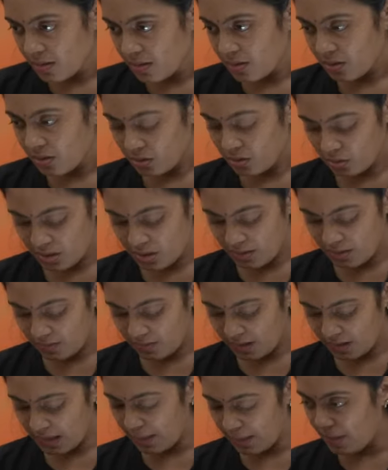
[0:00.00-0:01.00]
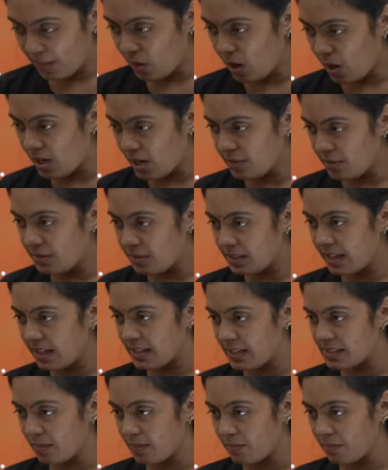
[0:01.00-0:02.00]
Good evening. Am I audible? Can
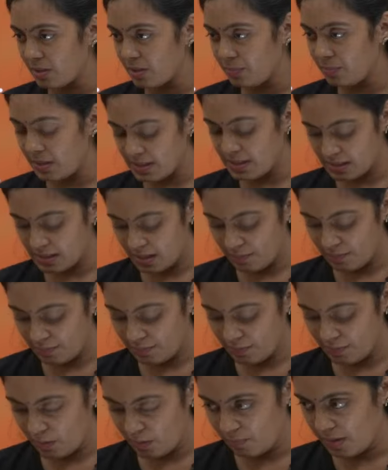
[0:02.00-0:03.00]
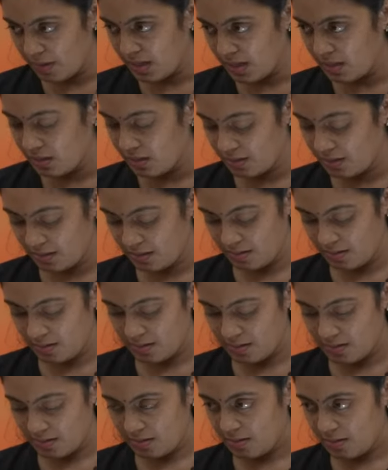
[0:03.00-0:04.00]
someone please confirm me?
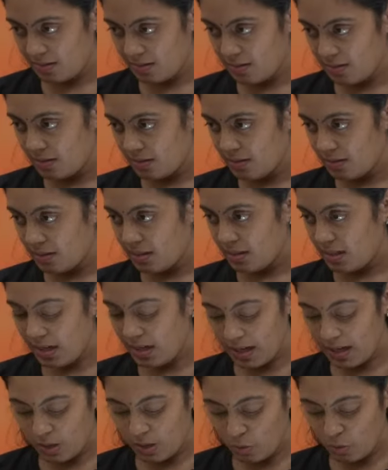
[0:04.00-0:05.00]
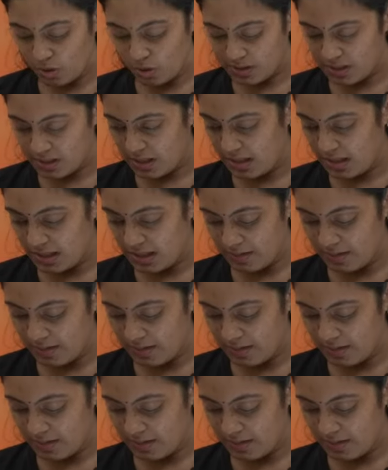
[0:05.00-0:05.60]
Yeah, I'm not a screen.